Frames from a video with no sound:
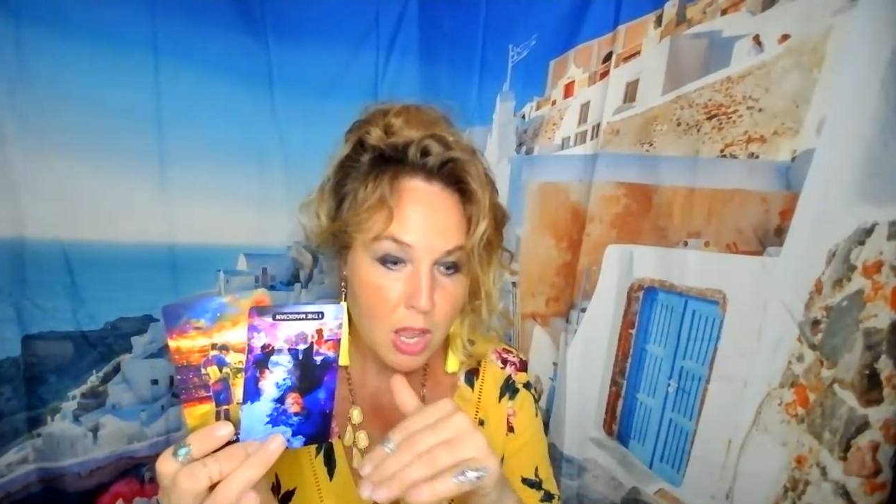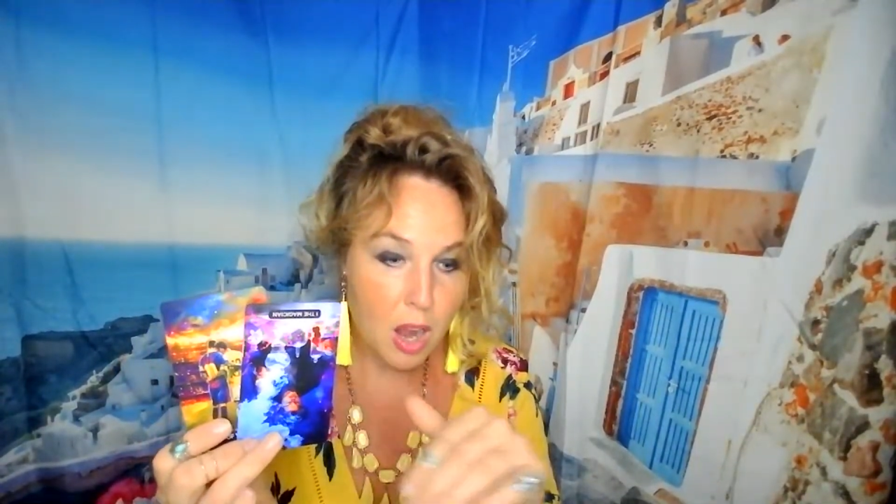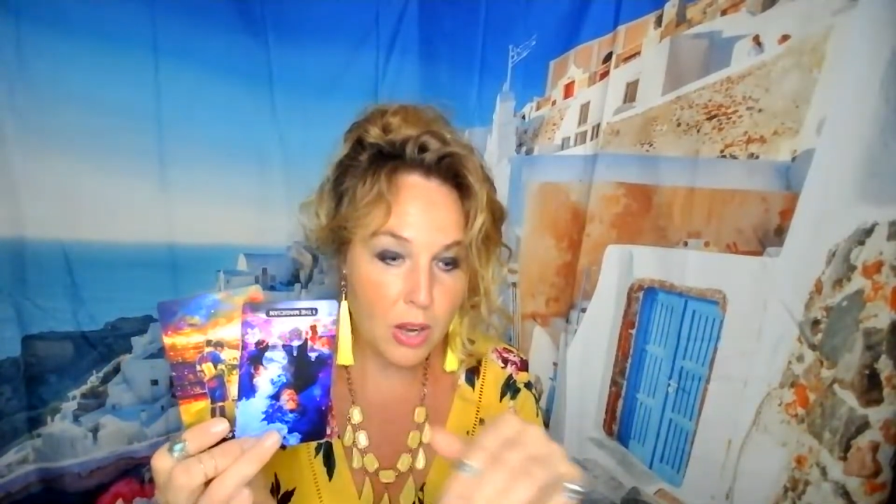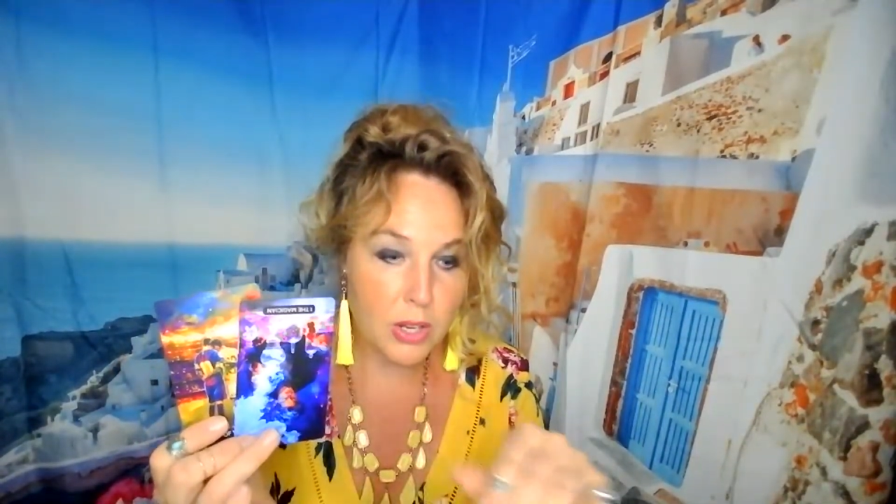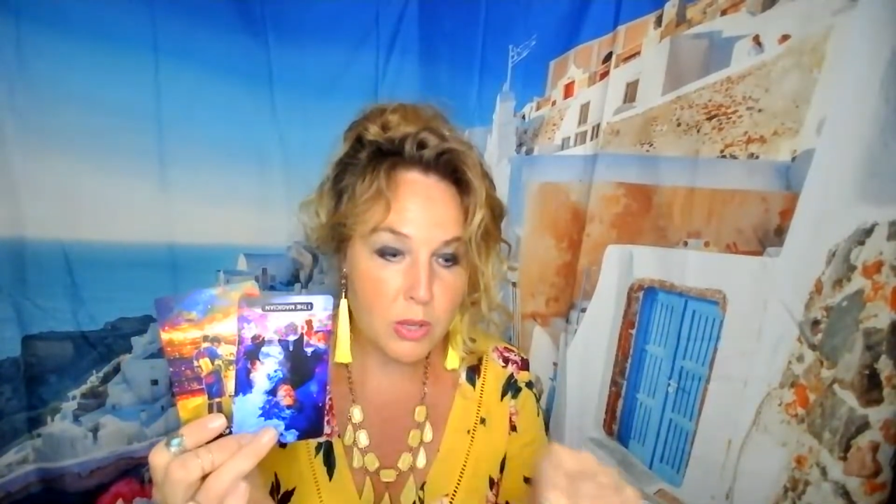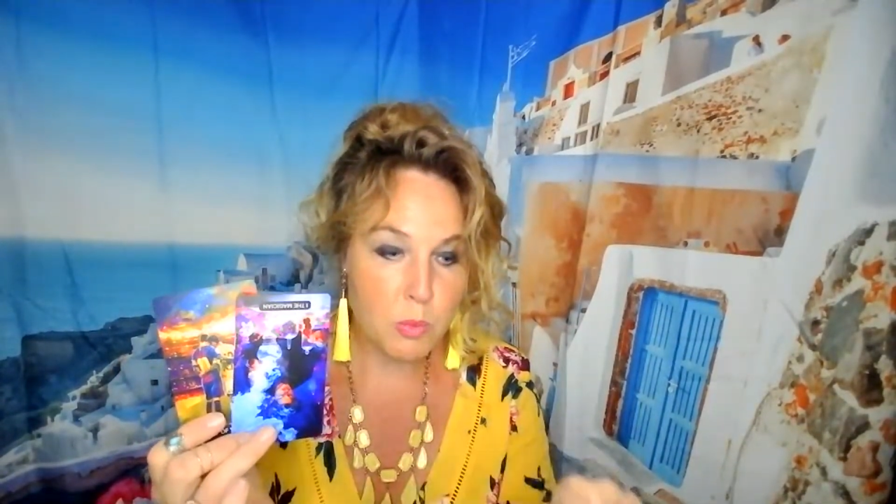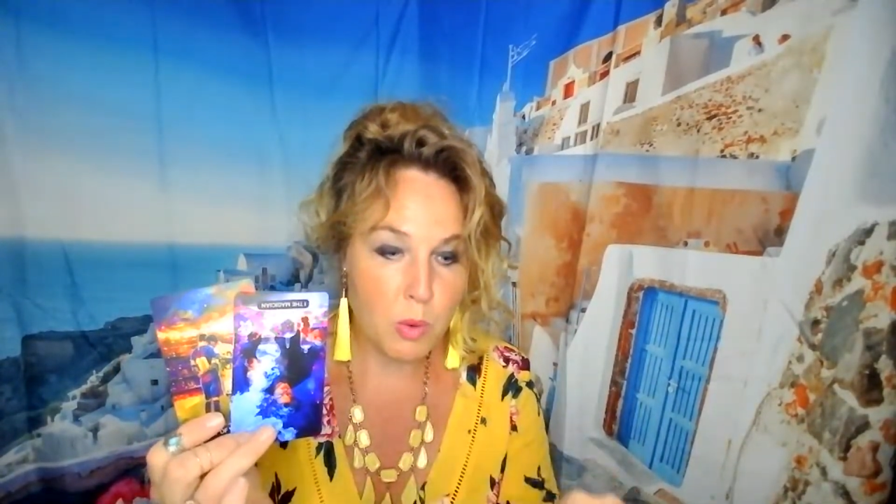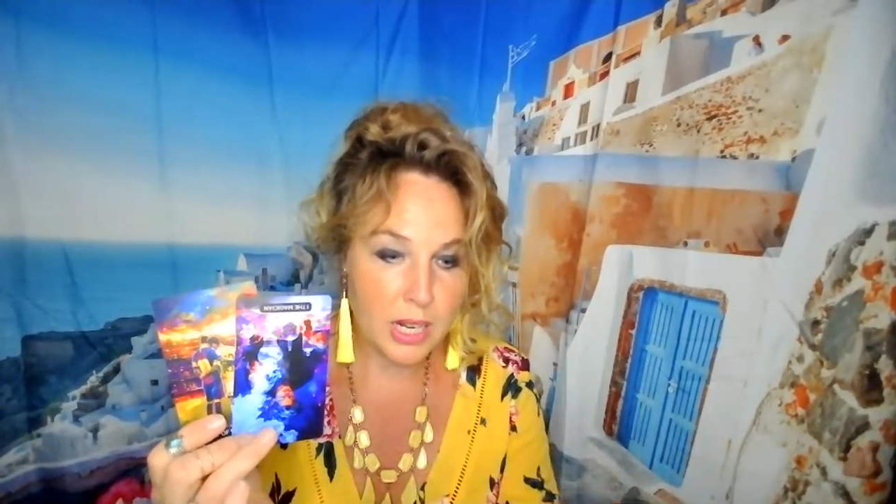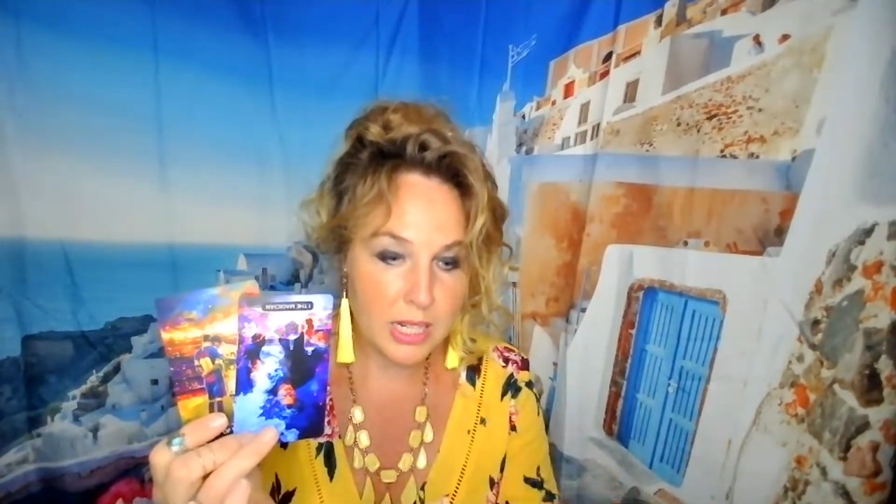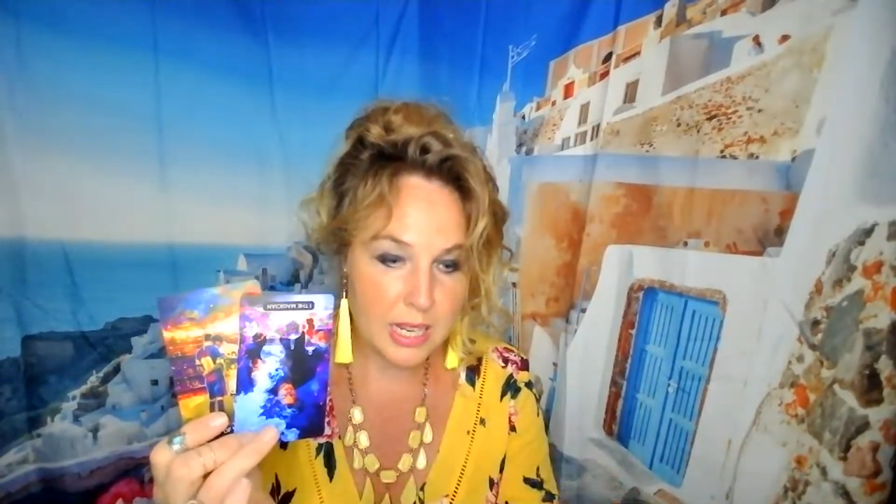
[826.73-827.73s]
are you
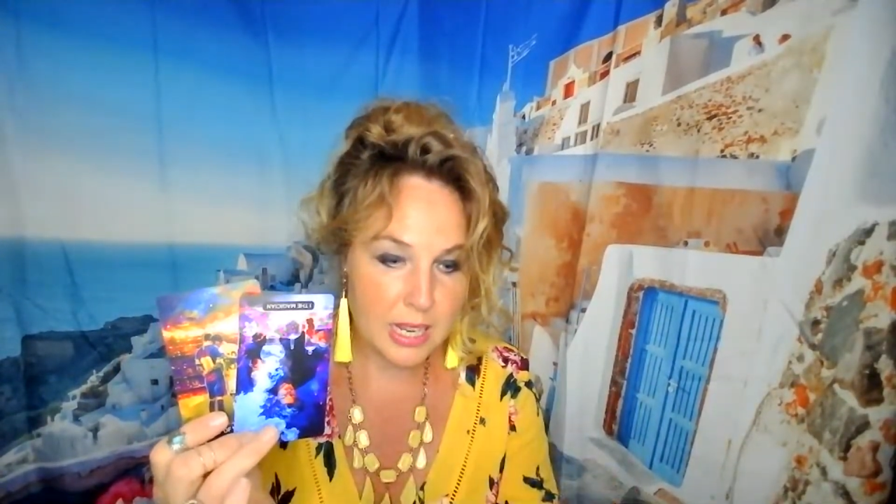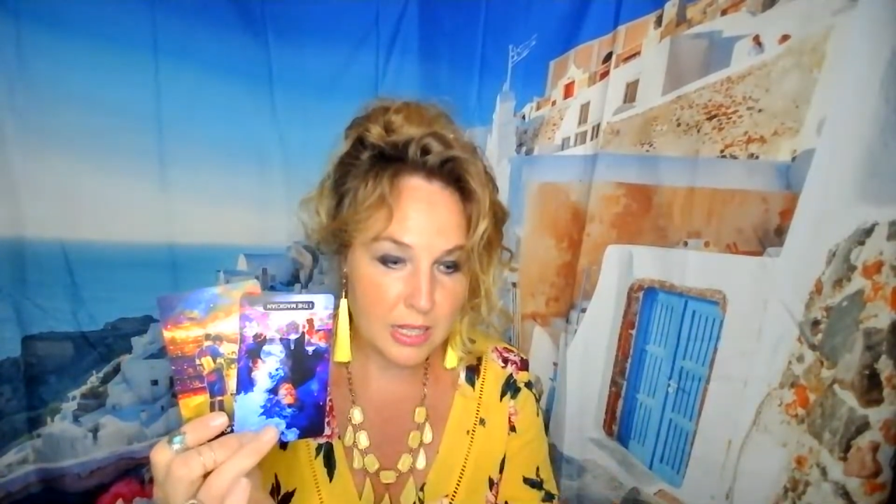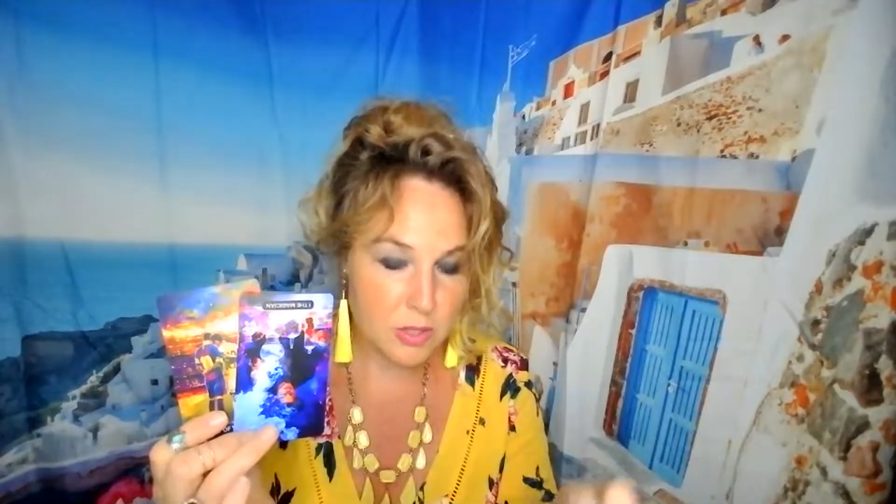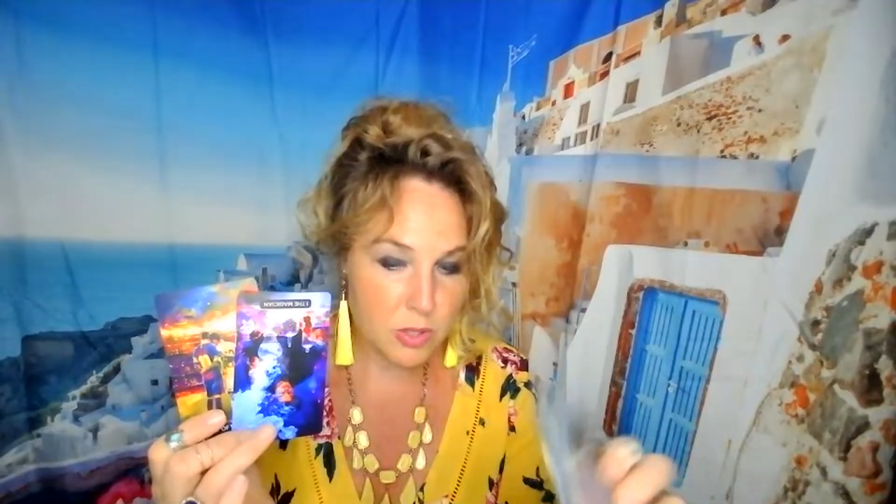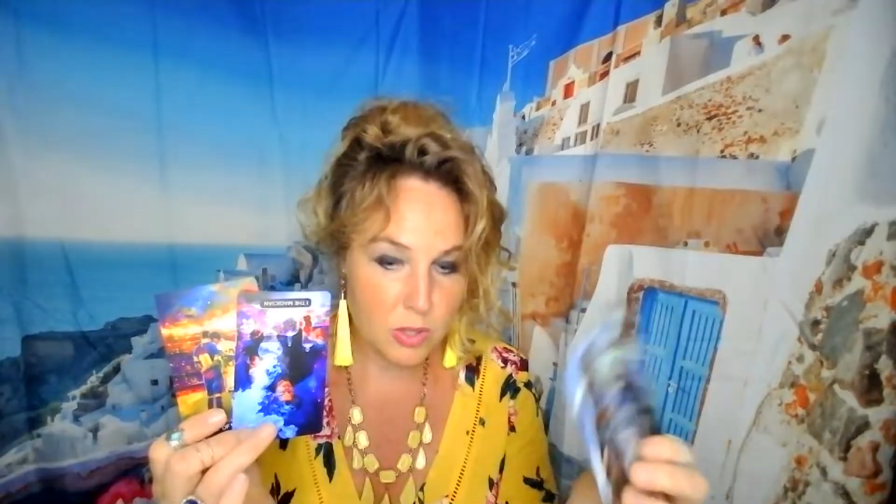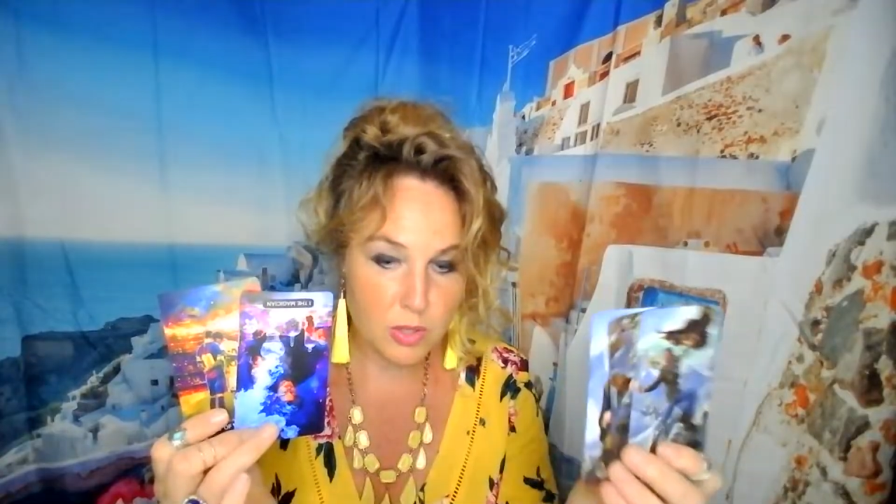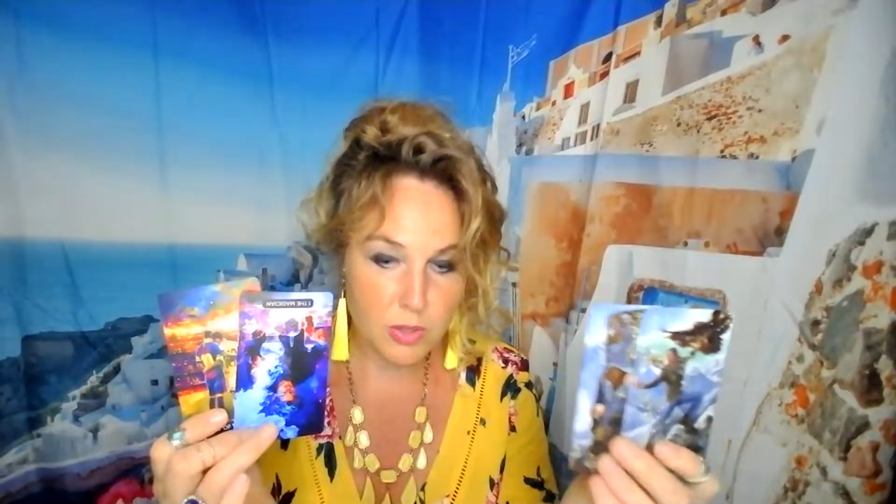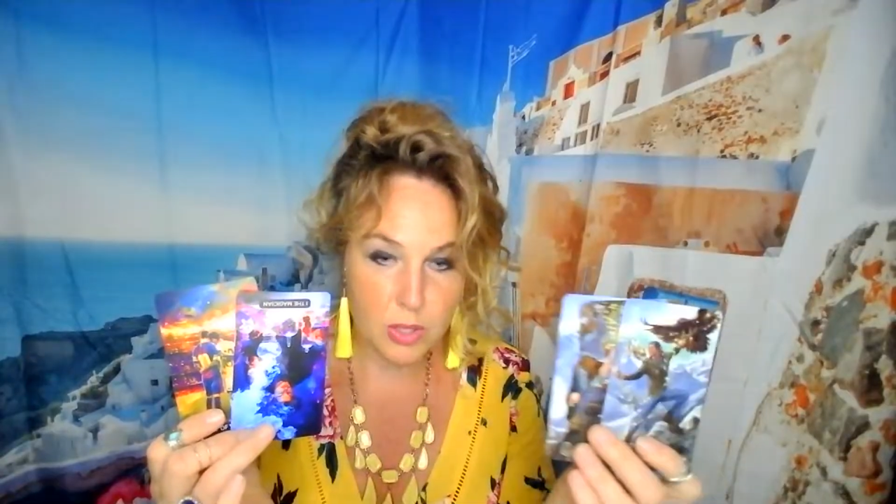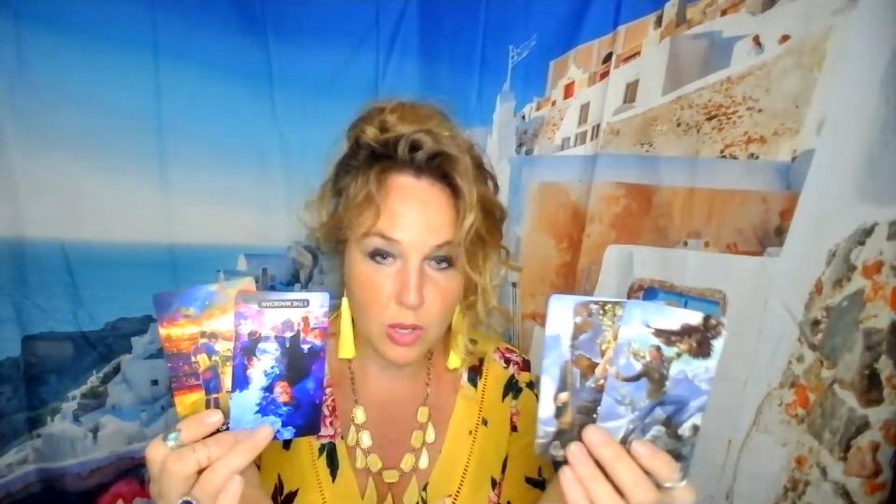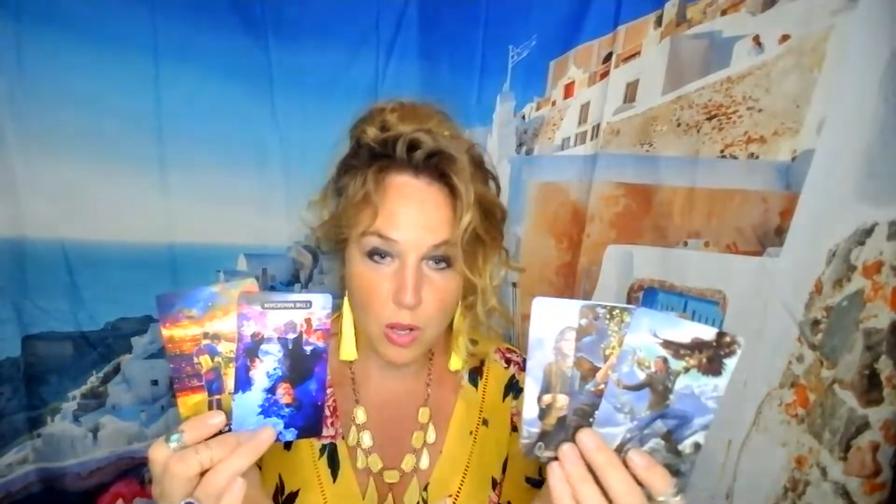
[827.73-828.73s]
wanting to answer
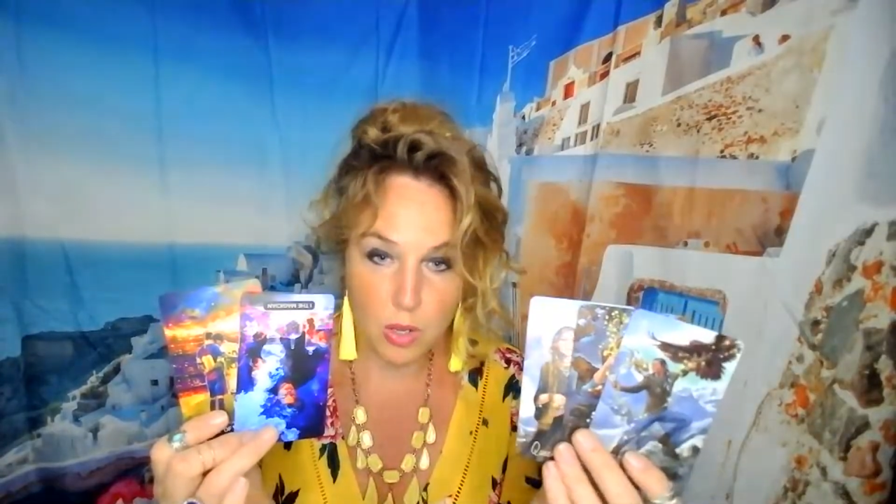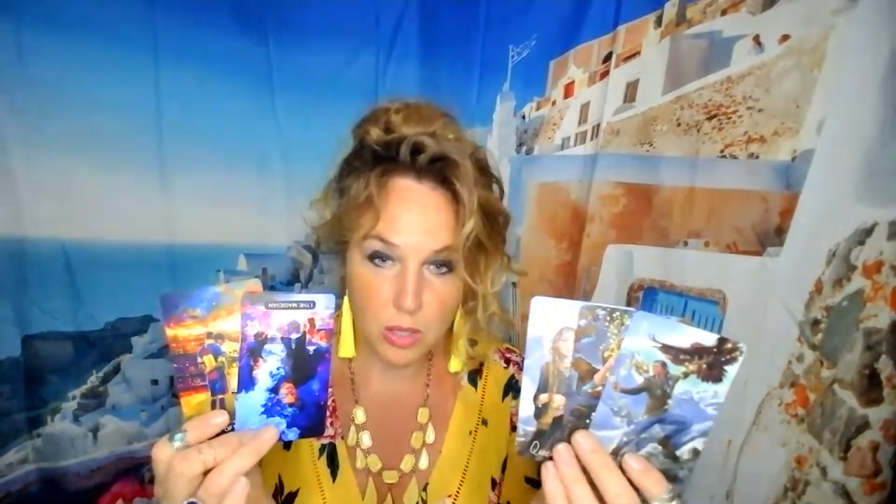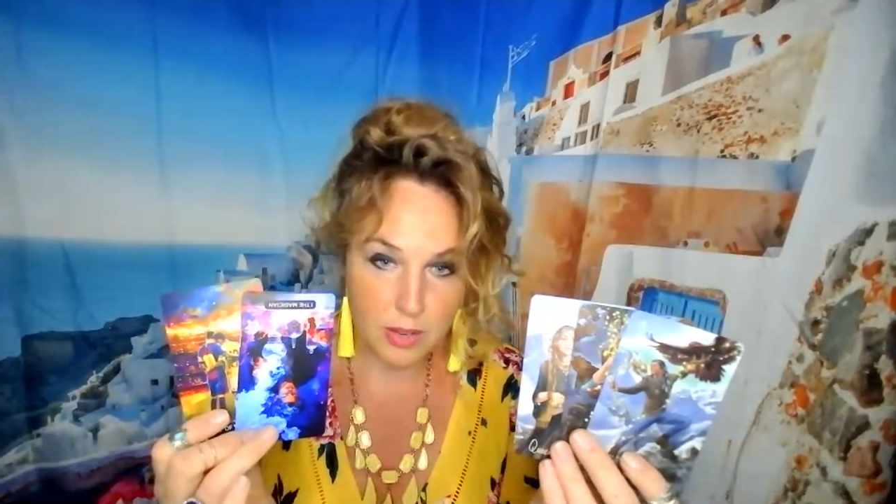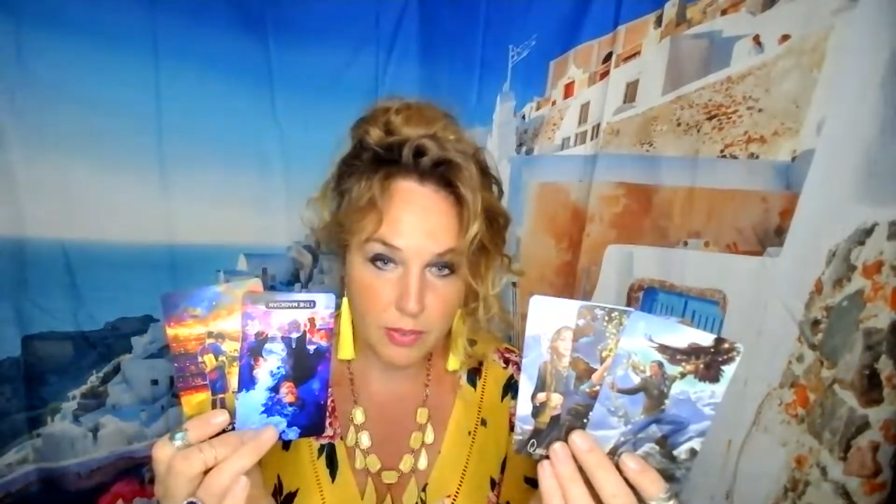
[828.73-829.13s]
the call of